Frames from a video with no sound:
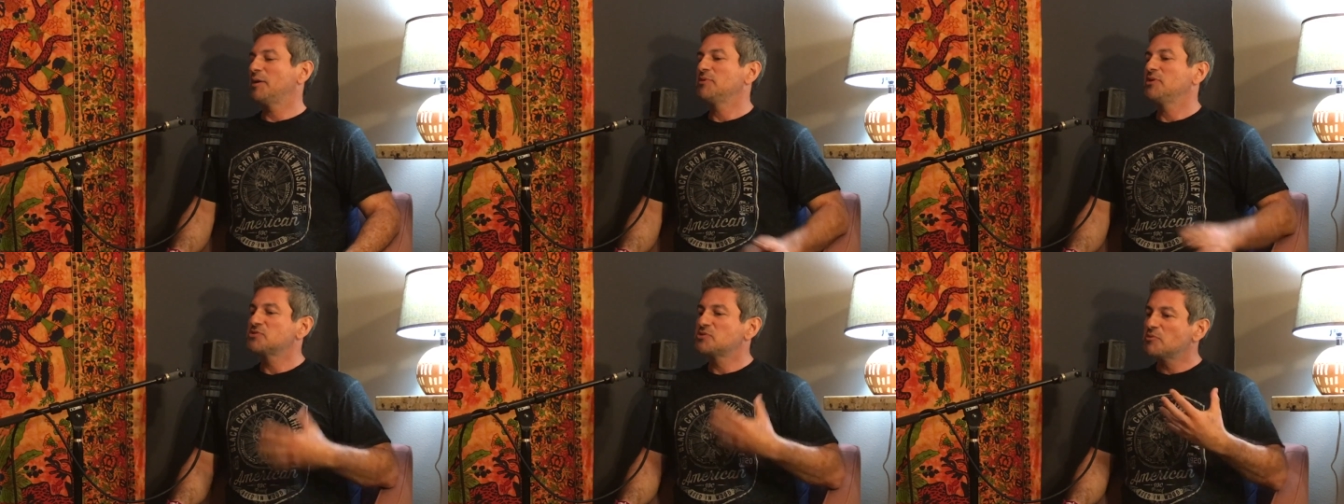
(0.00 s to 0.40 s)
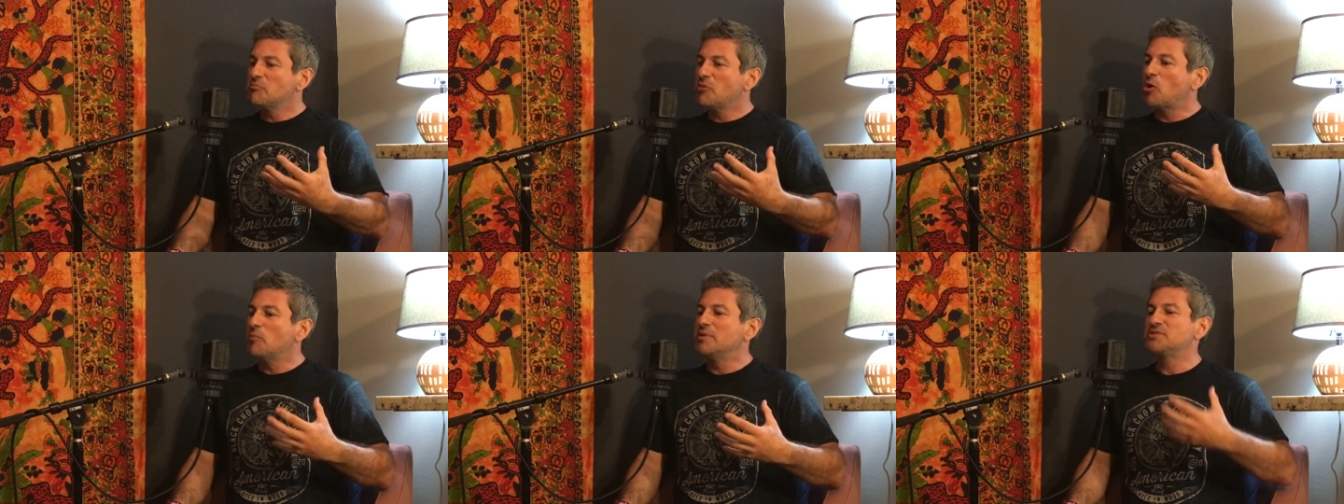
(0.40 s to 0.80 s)
Those are
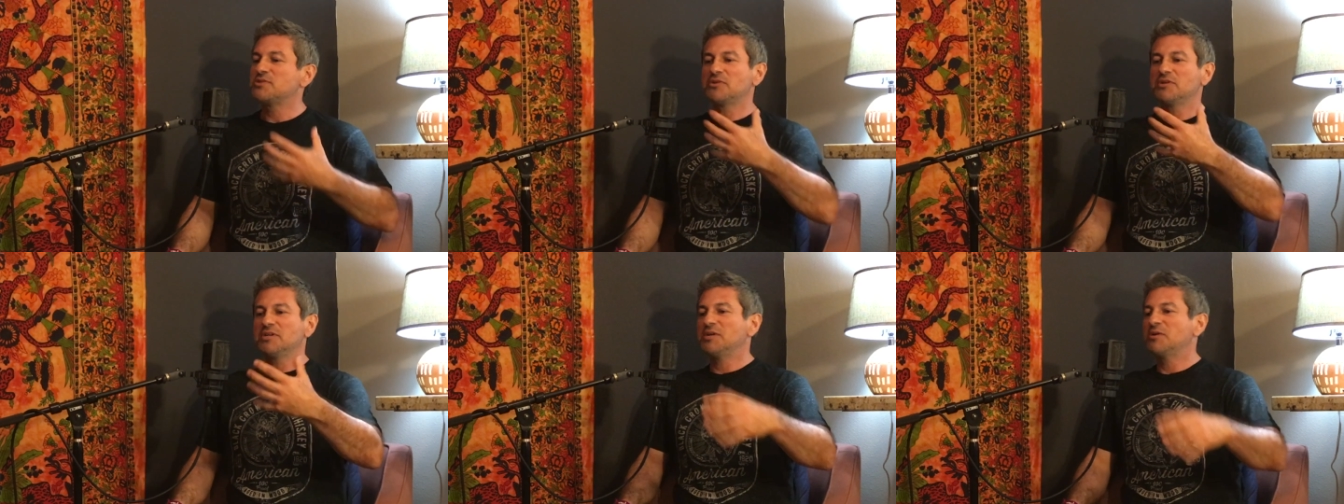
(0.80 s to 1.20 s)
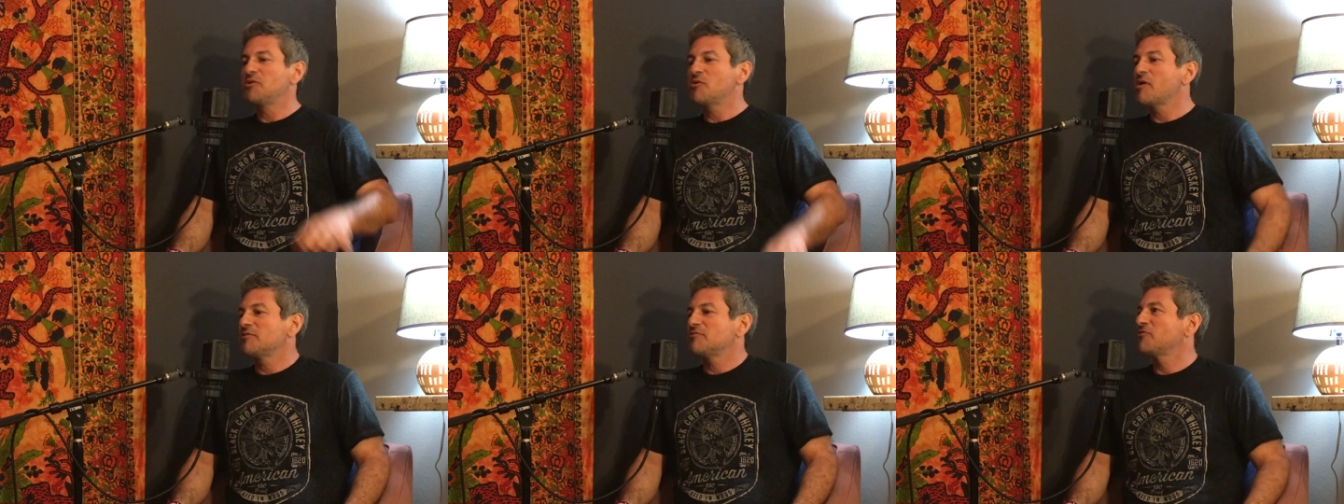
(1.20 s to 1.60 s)
moments, or
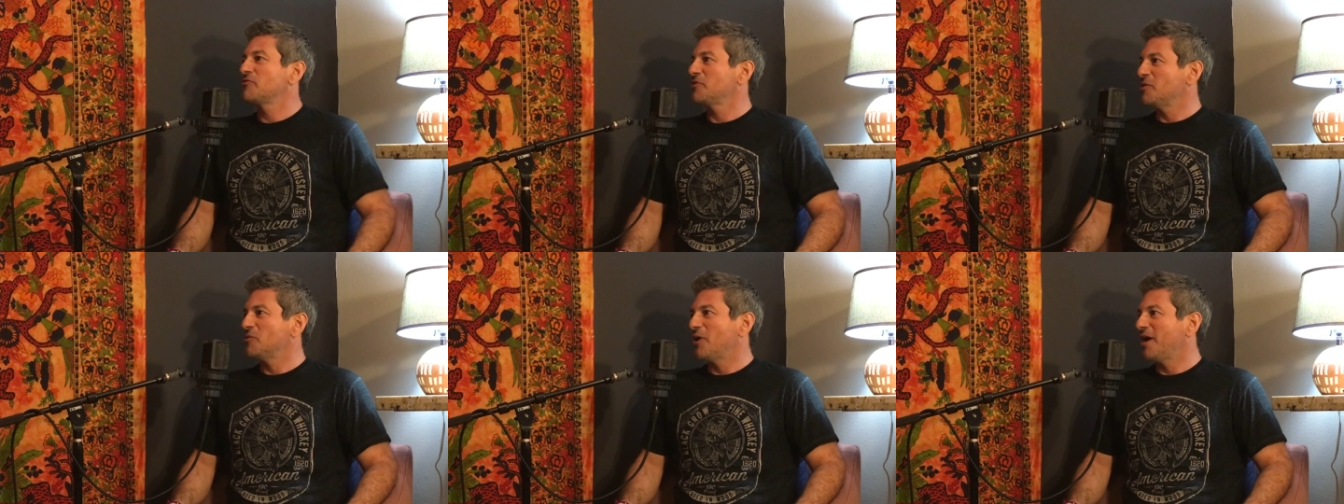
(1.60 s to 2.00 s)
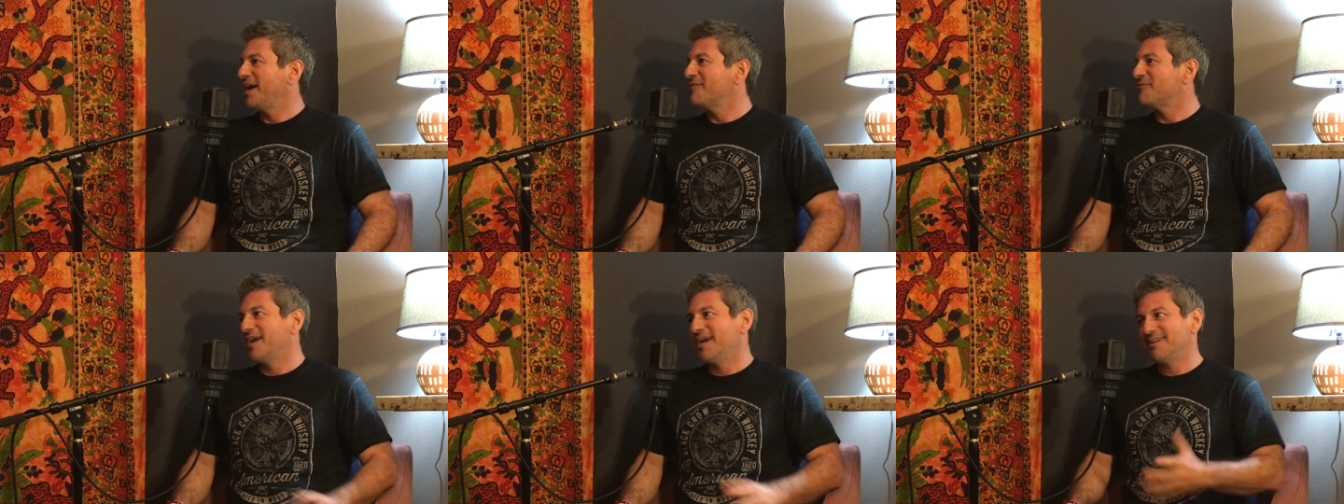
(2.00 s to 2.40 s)
you're on the
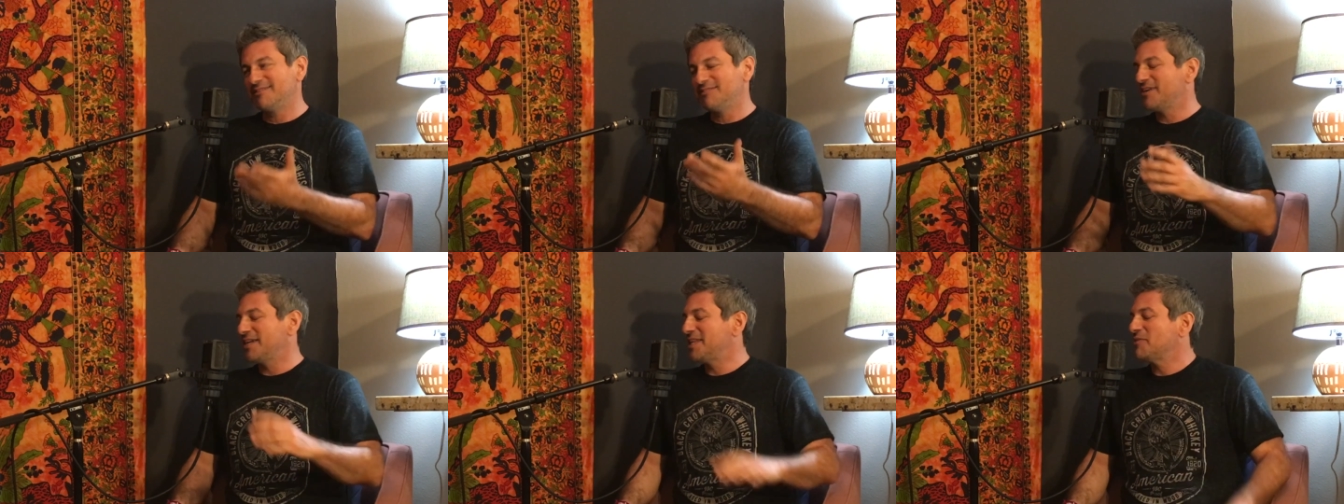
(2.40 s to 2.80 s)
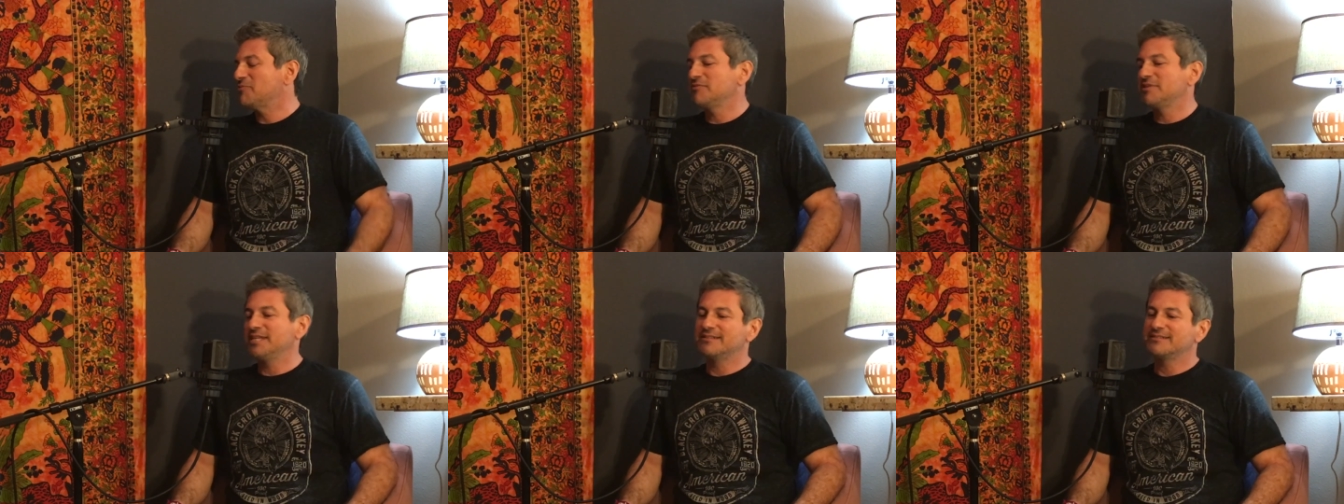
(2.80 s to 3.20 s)
freeway, right? Yeah. You've had that,
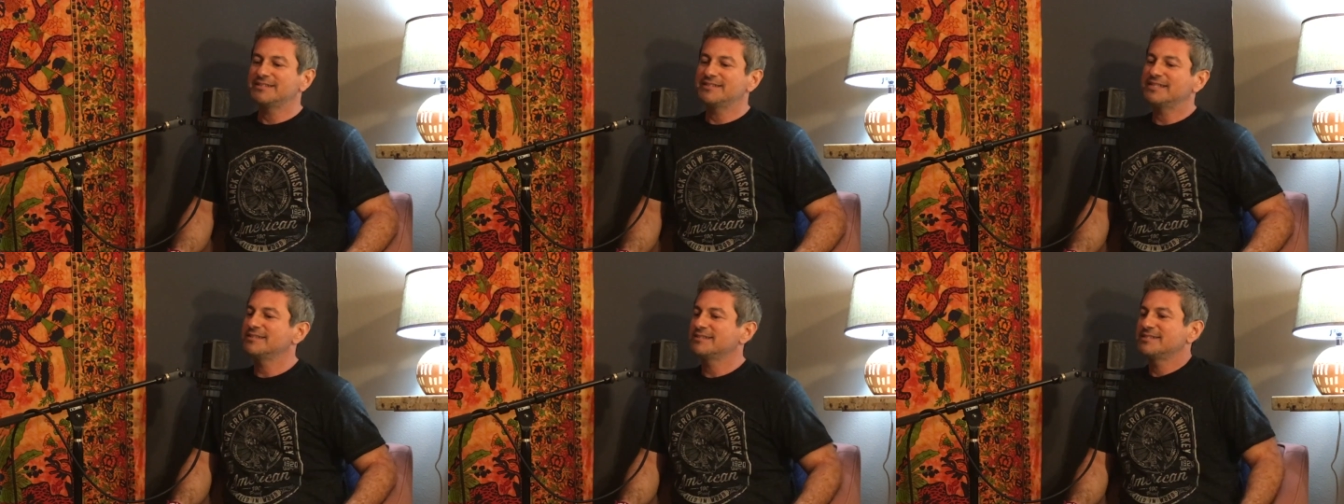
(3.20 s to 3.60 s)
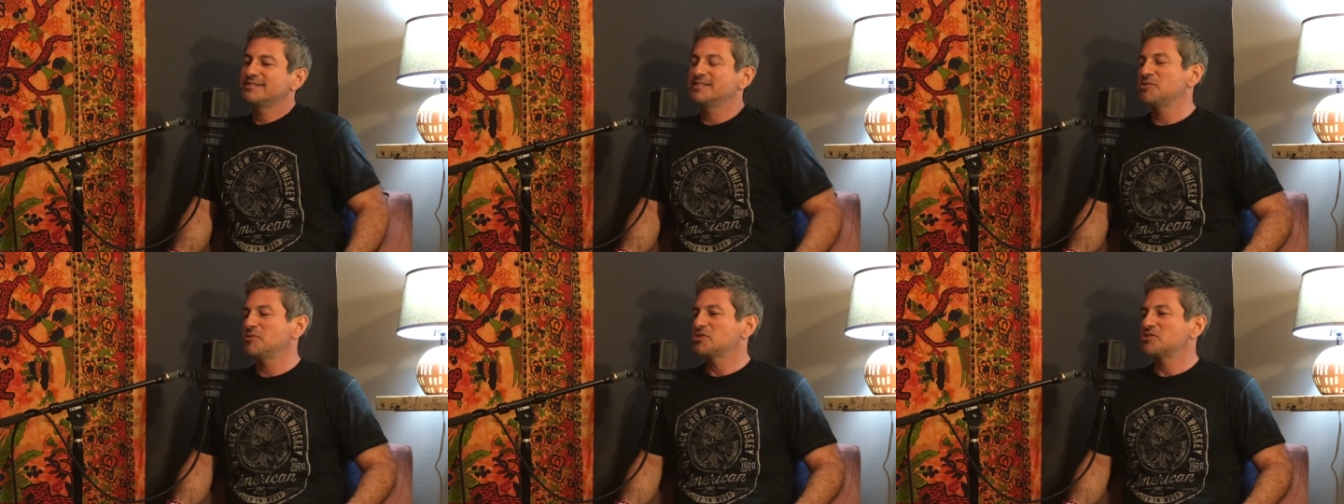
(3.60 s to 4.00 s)
that
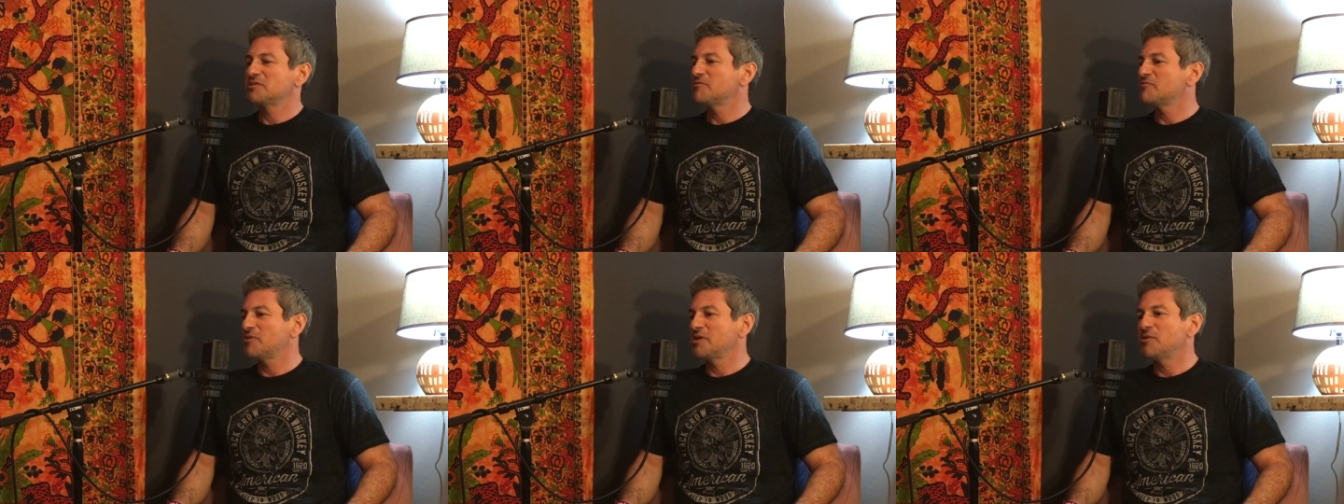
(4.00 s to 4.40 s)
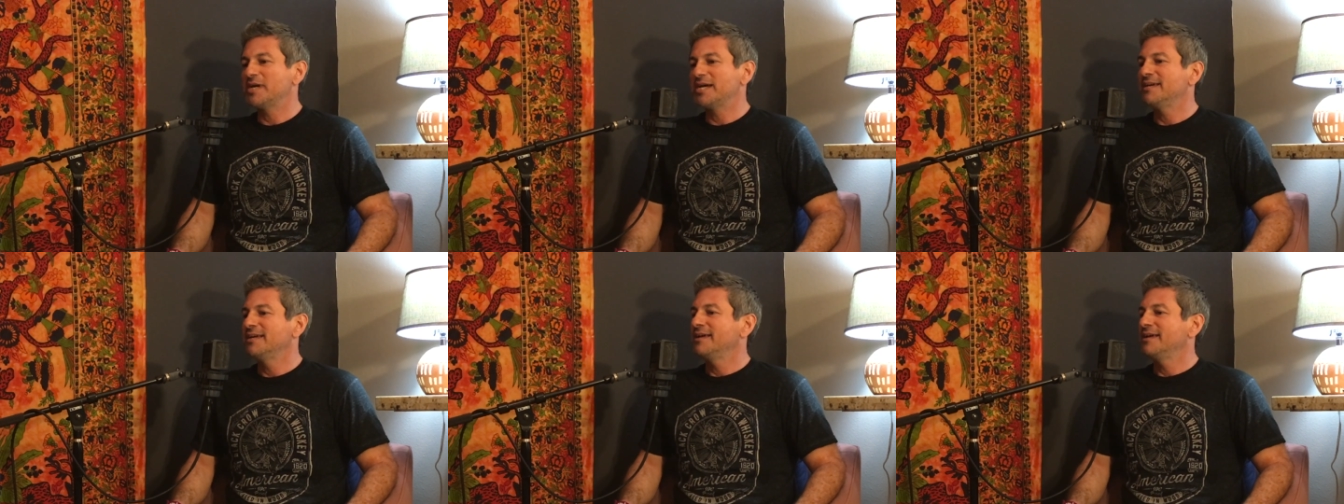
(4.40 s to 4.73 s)
situation on the freeway.